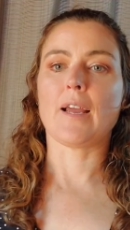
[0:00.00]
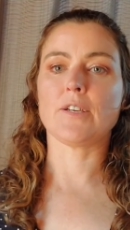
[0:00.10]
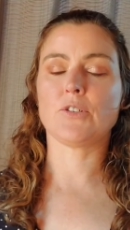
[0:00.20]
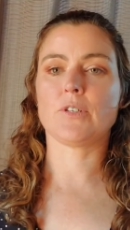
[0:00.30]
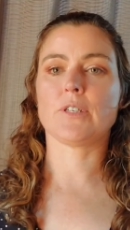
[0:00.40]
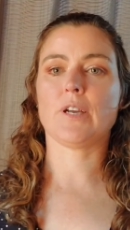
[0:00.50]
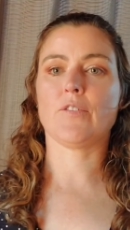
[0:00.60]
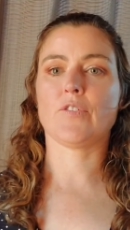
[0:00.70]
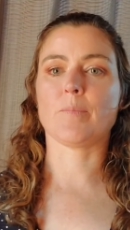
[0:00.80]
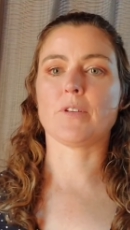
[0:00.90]
As you can
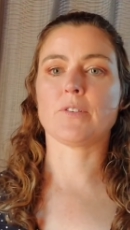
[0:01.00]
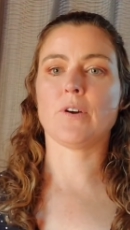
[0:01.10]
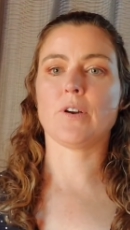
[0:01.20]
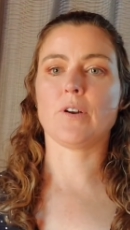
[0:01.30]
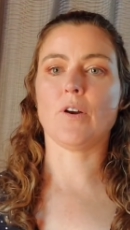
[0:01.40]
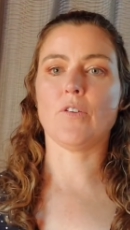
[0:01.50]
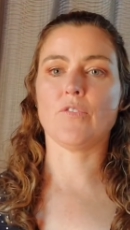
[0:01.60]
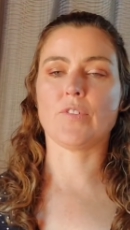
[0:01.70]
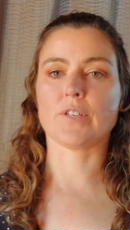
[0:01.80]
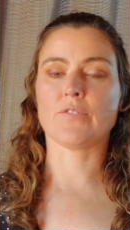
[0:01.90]
tell from the title
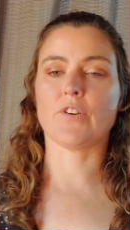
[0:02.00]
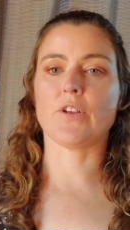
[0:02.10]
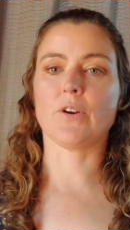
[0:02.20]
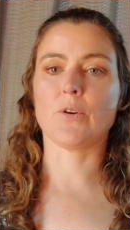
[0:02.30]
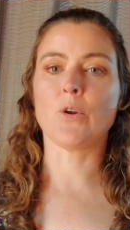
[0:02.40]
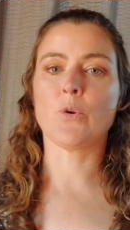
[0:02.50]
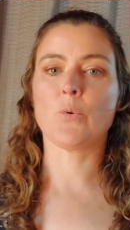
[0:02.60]
of this video,